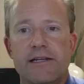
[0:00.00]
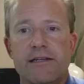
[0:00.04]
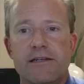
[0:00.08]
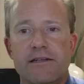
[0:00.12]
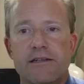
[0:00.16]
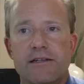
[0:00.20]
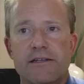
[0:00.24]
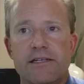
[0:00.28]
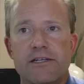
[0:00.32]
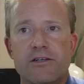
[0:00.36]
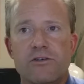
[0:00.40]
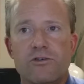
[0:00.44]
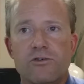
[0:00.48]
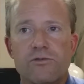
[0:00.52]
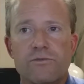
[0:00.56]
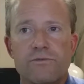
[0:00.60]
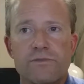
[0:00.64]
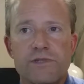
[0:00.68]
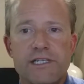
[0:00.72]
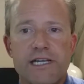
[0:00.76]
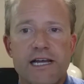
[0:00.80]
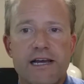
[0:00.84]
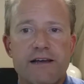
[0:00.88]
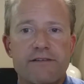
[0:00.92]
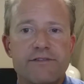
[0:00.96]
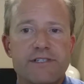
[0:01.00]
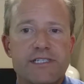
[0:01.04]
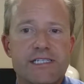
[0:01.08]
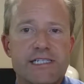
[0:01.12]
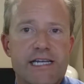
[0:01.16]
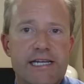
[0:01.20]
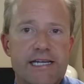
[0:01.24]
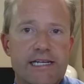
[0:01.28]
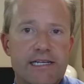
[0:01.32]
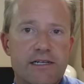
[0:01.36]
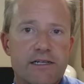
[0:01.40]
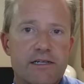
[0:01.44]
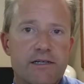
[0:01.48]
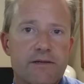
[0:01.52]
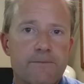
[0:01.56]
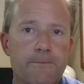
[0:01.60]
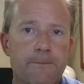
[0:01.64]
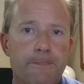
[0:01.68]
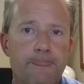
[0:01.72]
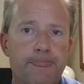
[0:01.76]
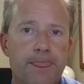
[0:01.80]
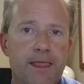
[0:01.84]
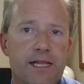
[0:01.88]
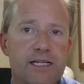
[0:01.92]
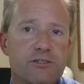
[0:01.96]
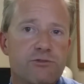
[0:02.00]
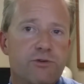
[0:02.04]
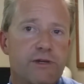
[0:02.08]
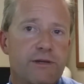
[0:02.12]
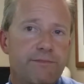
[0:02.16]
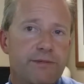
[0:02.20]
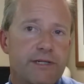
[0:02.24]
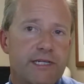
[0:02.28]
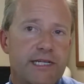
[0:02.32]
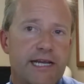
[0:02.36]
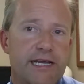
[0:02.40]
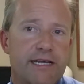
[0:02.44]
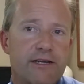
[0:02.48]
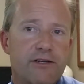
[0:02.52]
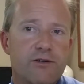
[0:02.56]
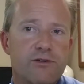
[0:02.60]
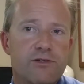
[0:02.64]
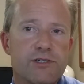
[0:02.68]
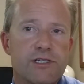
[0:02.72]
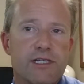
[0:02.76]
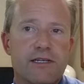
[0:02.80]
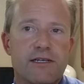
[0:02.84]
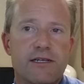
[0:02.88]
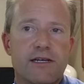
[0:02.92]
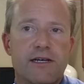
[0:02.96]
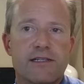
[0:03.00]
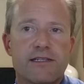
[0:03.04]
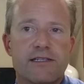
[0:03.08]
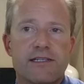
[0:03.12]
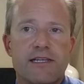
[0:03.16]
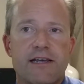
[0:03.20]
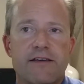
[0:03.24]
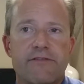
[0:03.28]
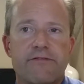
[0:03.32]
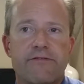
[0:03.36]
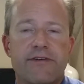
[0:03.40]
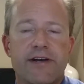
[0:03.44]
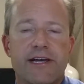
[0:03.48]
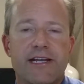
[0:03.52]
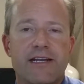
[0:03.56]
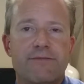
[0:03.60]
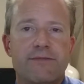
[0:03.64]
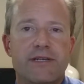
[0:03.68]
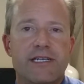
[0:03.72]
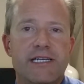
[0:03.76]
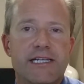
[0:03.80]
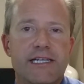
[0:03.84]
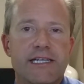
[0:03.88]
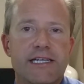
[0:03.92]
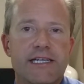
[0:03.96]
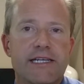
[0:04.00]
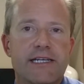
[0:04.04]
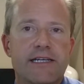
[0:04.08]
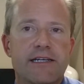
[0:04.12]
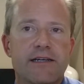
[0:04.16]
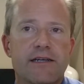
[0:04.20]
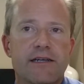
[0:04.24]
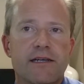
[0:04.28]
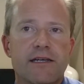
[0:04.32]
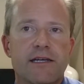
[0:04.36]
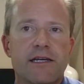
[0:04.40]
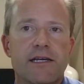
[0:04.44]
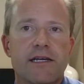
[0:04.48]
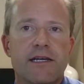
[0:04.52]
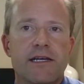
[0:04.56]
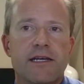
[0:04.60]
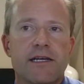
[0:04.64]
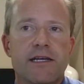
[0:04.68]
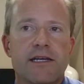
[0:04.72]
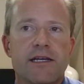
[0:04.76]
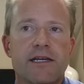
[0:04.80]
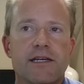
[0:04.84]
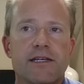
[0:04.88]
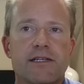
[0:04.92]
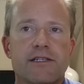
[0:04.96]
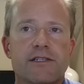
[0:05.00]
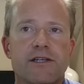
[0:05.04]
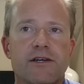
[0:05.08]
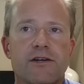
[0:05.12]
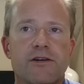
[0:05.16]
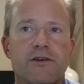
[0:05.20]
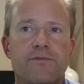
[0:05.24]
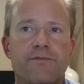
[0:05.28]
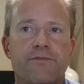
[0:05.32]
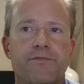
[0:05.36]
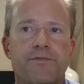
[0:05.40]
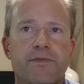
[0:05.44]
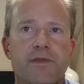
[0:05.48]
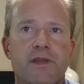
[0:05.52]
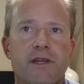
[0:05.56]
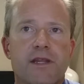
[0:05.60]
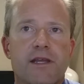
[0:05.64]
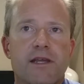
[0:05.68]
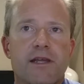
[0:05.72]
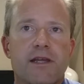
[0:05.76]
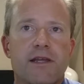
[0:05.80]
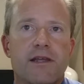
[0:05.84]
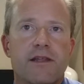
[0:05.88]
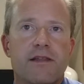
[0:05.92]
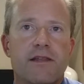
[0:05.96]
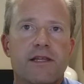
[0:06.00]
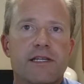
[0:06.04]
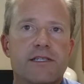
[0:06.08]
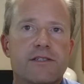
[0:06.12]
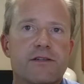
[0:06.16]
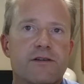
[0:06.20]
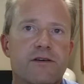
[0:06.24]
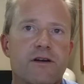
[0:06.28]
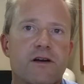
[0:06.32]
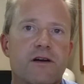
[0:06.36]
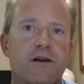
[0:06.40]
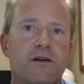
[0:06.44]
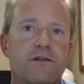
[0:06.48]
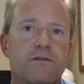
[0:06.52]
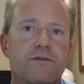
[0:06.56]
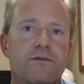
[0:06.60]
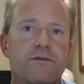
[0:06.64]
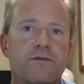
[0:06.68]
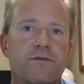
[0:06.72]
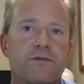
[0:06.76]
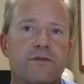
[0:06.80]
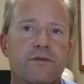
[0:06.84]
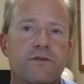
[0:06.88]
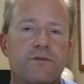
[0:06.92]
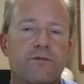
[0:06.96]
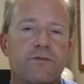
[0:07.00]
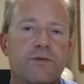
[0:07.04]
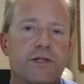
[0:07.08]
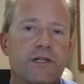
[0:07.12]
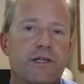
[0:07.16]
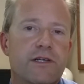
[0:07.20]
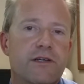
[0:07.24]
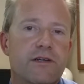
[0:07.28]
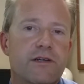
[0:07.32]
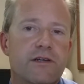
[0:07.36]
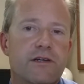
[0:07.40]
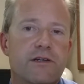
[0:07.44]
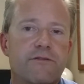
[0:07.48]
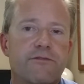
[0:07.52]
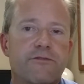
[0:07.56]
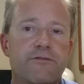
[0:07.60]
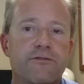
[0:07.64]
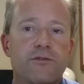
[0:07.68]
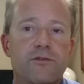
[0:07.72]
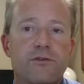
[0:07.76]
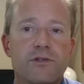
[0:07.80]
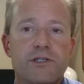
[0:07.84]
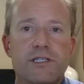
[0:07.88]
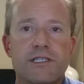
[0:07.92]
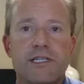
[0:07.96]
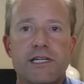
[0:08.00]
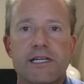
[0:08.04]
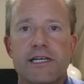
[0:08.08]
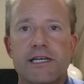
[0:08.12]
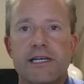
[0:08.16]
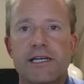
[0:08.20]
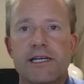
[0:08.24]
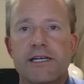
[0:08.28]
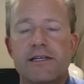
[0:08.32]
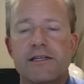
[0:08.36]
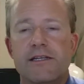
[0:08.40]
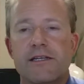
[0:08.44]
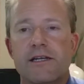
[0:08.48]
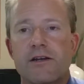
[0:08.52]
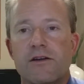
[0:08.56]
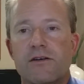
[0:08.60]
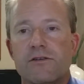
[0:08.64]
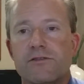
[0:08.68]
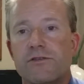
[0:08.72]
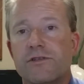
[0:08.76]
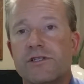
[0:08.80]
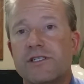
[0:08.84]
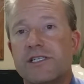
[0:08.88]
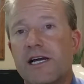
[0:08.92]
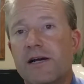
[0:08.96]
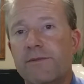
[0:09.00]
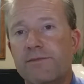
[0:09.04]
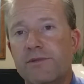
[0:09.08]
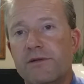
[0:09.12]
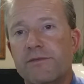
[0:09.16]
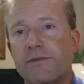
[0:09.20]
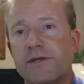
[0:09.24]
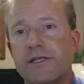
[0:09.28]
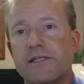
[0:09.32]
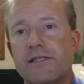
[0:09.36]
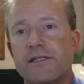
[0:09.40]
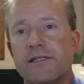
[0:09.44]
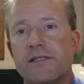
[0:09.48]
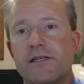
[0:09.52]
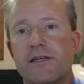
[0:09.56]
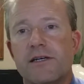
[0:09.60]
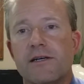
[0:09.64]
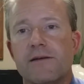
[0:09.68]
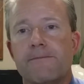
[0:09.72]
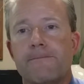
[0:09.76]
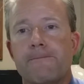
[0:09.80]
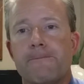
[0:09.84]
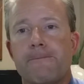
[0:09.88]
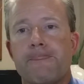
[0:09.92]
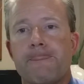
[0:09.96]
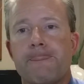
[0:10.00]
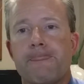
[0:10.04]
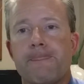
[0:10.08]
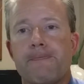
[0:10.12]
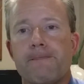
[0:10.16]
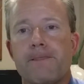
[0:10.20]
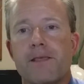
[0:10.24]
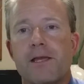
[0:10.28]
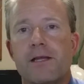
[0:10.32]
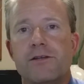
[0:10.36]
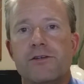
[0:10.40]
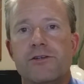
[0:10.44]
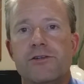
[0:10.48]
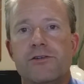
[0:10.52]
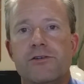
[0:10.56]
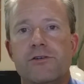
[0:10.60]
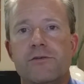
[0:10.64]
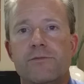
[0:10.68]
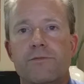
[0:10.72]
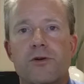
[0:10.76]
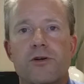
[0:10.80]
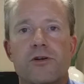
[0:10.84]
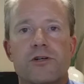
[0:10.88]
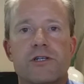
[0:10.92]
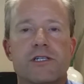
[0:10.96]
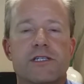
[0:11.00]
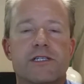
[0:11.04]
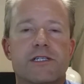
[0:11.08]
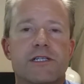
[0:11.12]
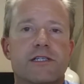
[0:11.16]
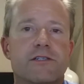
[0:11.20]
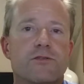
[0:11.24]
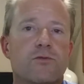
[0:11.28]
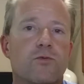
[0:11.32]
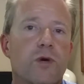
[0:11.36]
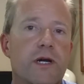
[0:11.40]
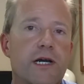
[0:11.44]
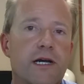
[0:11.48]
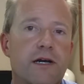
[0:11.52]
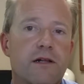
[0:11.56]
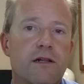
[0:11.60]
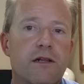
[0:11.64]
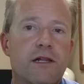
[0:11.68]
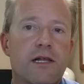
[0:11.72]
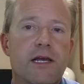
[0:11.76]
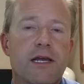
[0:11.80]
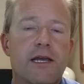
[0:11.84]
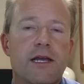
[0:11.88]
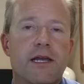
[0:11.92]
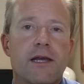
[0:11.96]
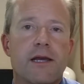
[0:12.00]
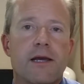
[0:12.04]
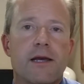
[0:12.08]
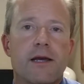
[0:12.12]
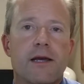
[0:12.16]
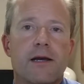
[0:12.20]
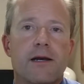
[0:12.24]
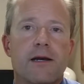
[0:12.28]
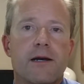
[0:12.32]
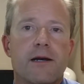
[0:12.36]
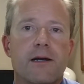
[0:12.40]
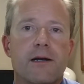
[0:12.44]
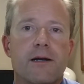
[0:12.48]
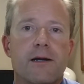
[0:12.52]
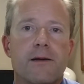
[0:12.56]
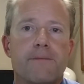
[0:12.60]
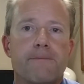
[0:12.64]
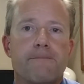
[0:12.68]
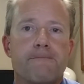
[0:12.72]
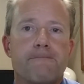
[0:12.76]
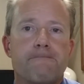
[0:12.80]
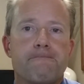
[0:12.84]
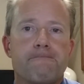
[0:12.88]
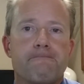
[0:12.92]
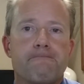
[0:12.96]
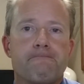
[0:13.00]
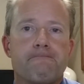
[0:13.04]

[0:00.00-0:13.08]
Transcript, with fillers: and legumes have zinc. Sweet potatoes and nuts have vitamin E. So these are all really good foods to eat and also supplements um, to purchase as well um,